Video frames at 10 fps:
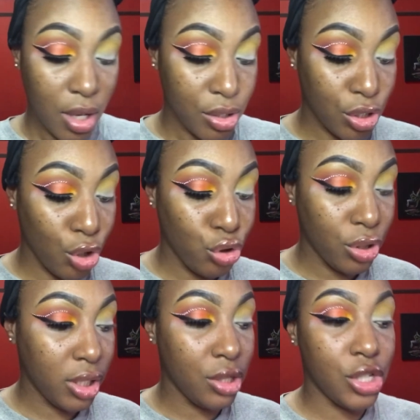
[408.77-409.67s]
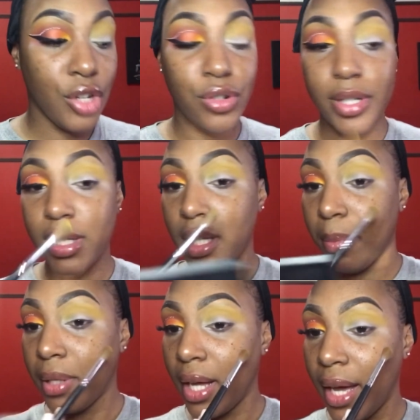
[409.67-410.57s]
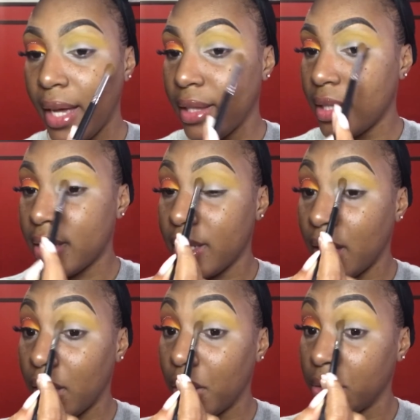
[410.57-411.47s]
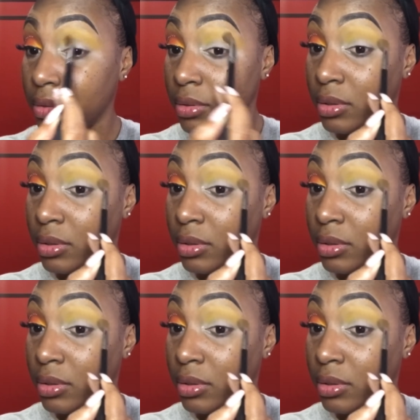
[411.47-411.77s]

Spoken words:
So you can generously apply this yellow.